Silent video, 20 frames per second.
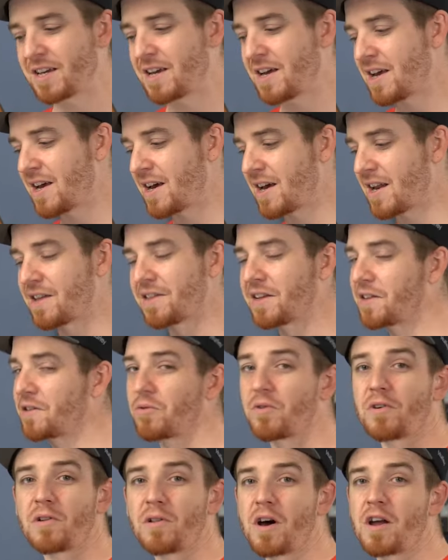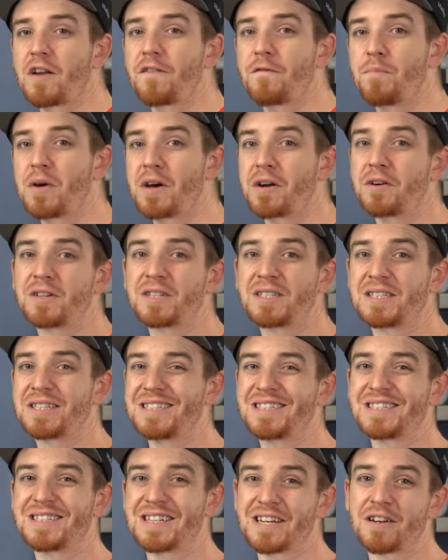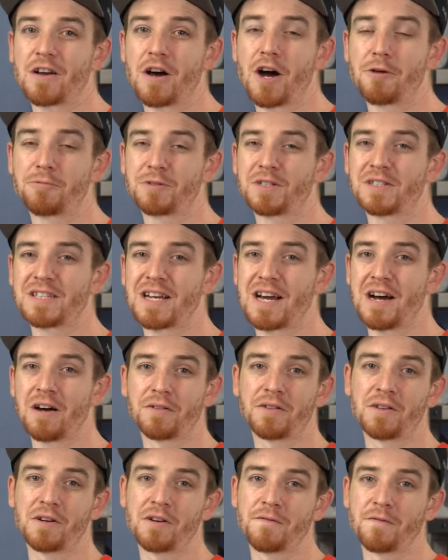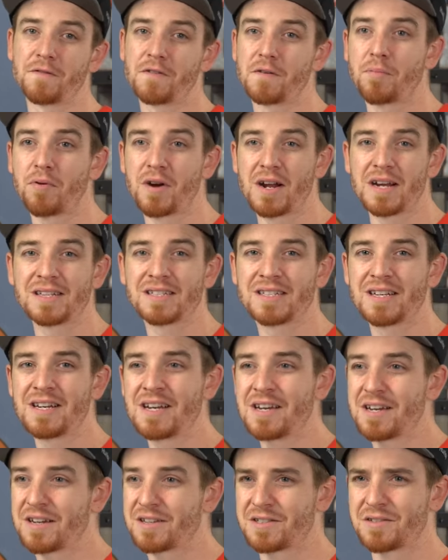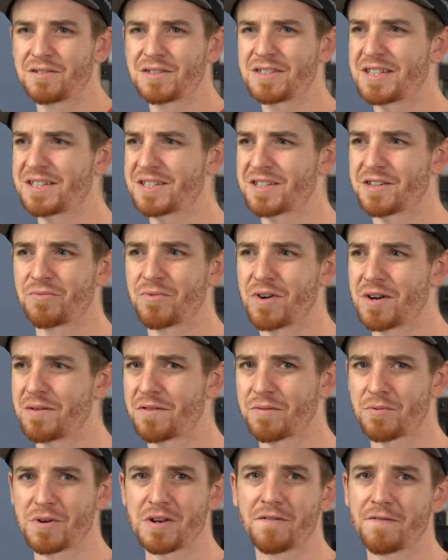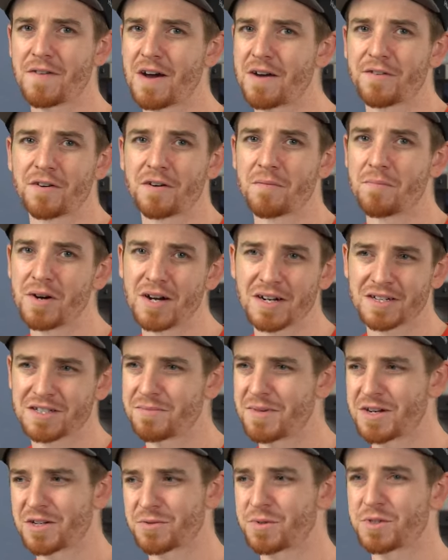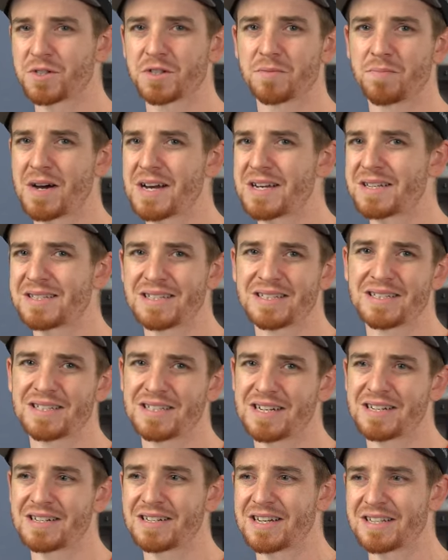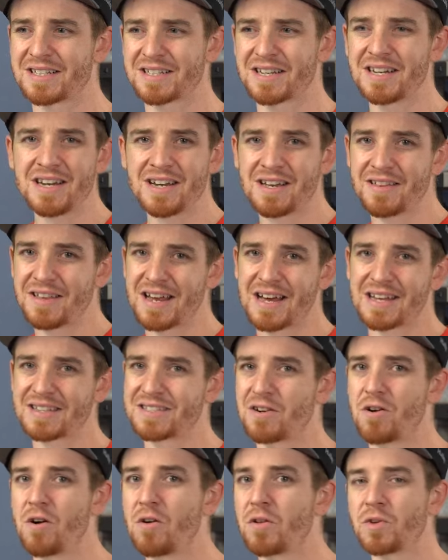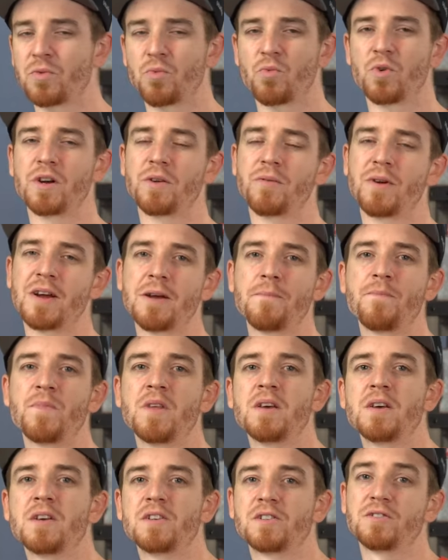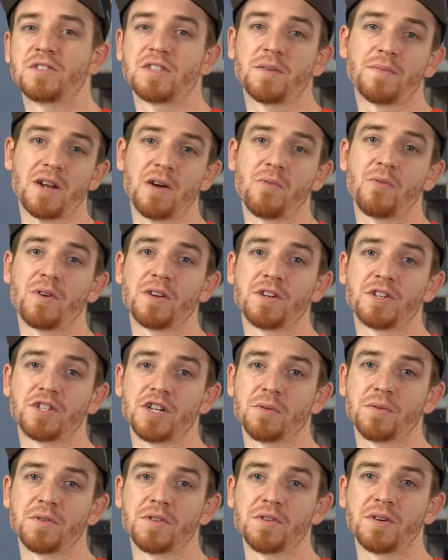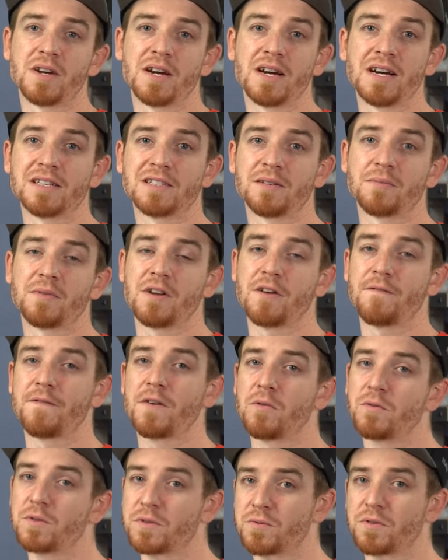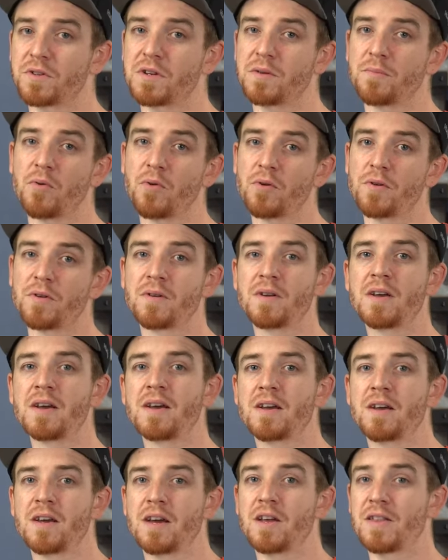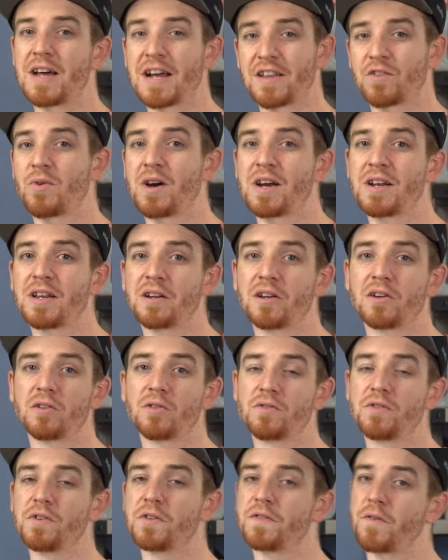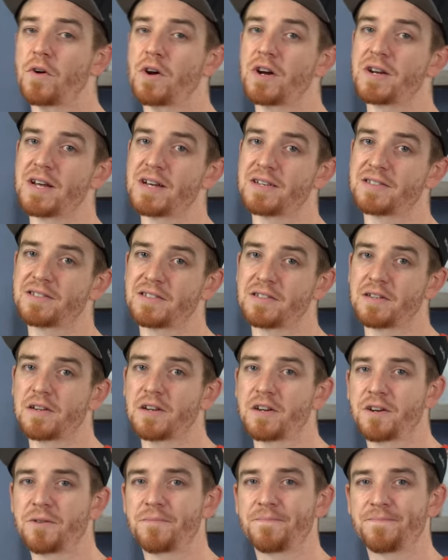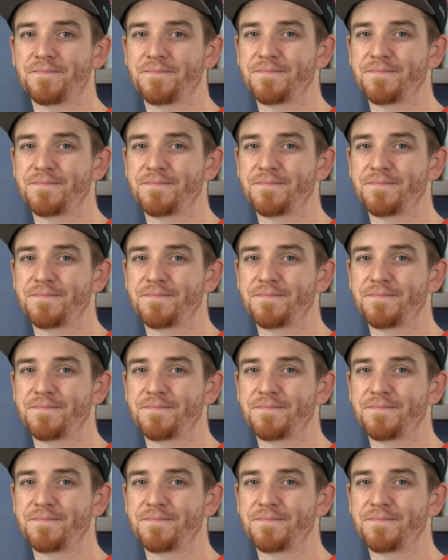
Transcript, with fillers: And I think there are a lot of better sit-stand options out there for the price, because those things can run $300 to $500. You might as well just buy a sit-stand desk that has it all in one, right? So something I wanted to share with you guys, something I felt was really important, and that's why I didn't include those Vari desks in here.